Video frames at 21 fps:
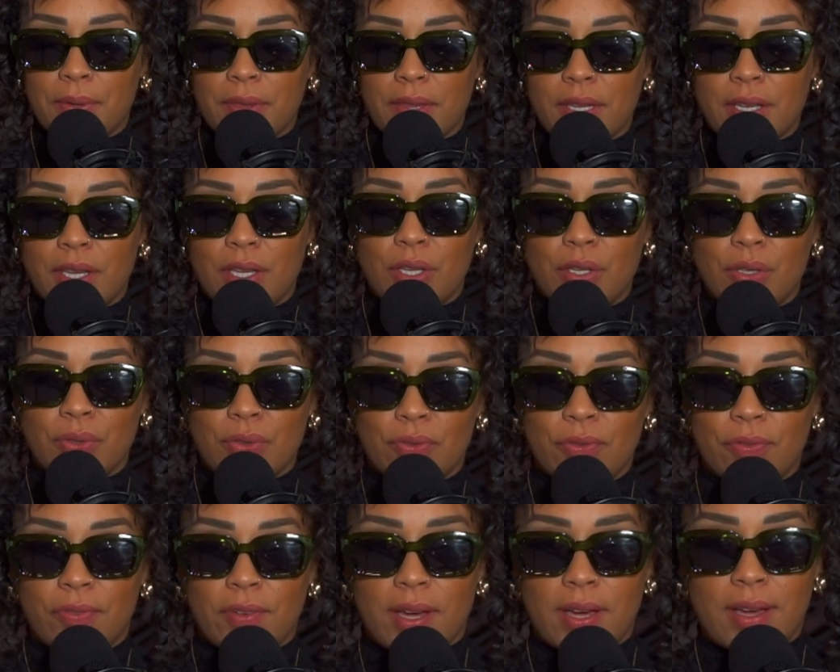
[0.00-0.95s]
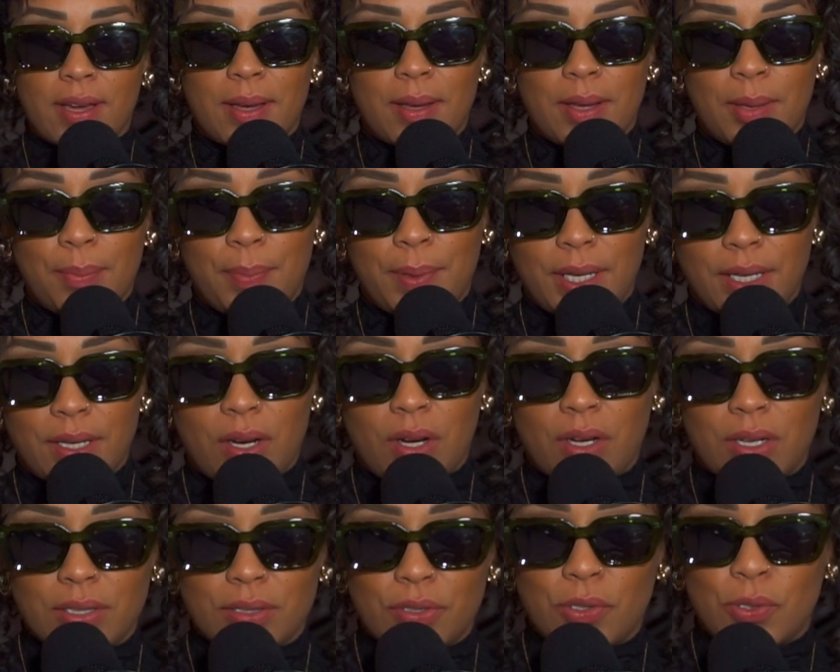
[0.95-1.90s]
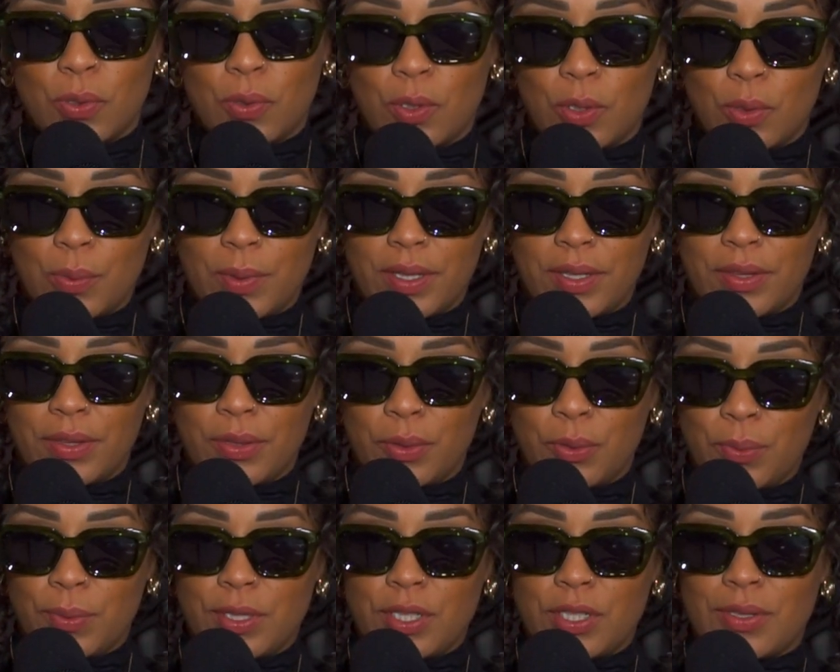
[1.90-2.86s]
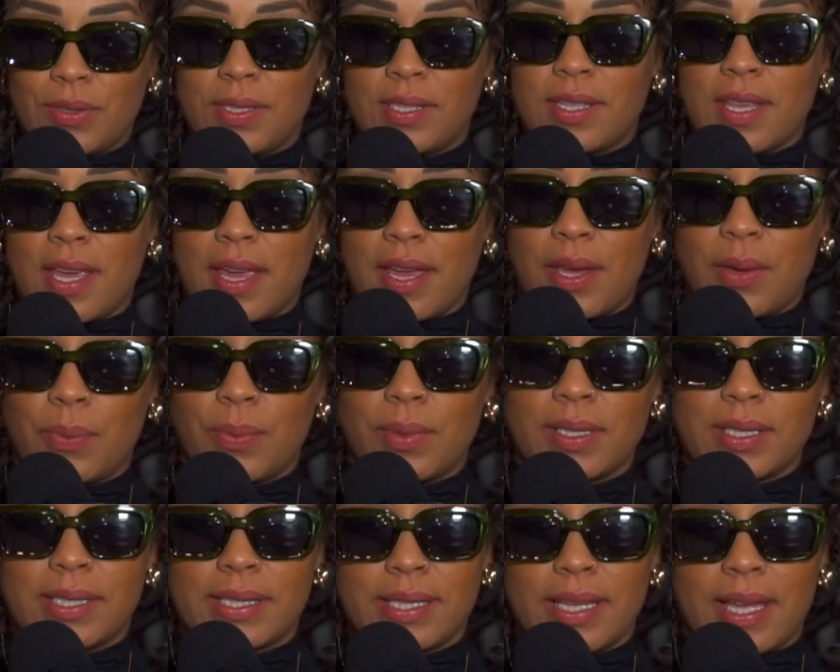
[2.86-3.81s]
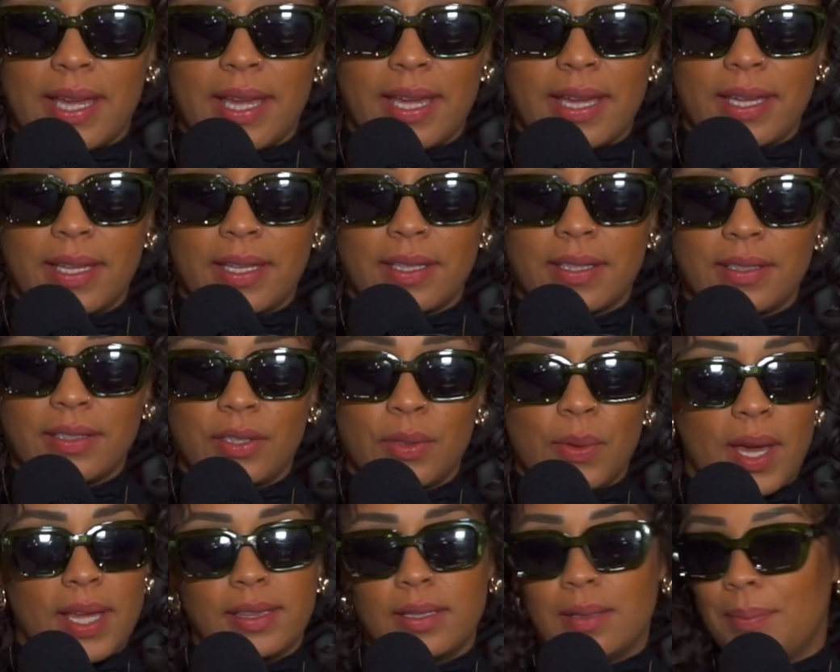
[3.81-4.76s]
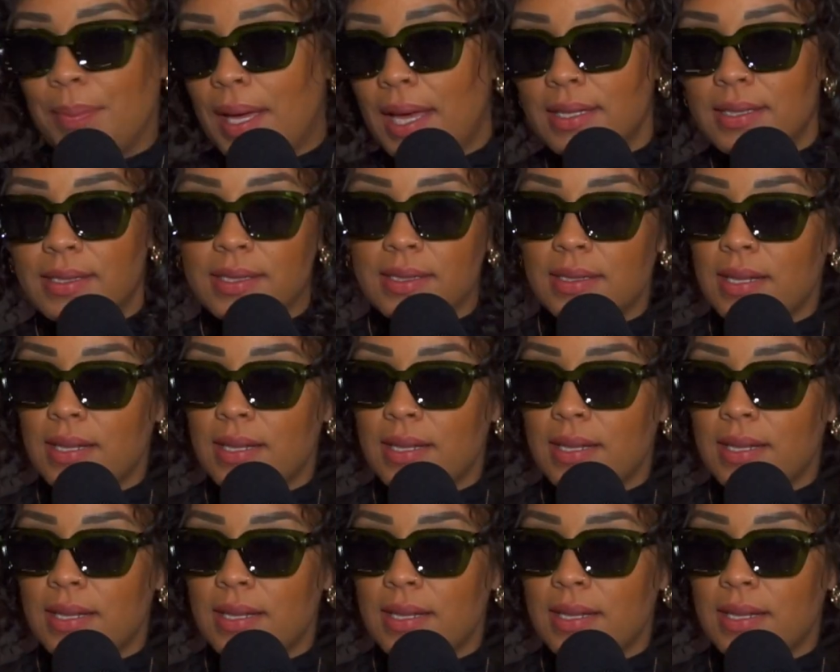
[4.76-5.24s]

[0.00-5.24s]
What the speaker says: that you've been on tour with, who would you say was like you had the best